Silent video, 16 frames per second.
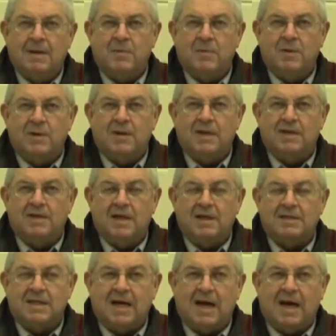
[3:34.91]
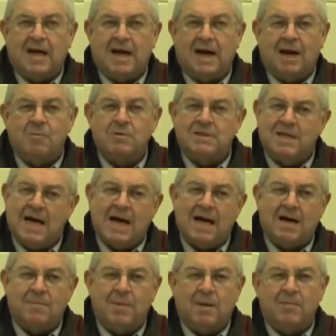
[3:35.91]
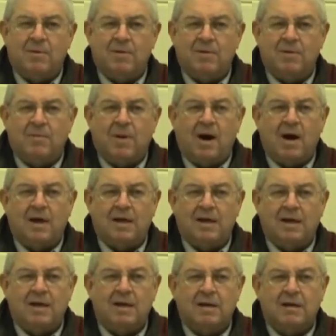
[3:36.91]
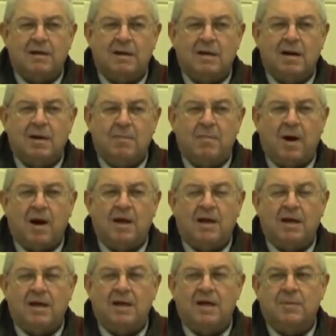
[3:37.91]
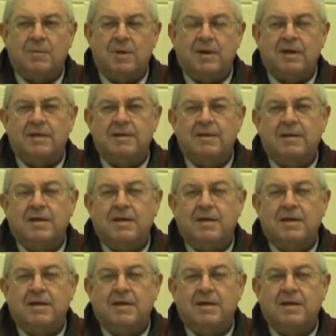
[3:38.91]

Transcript: The details, and I was not a member of the bargaining committee,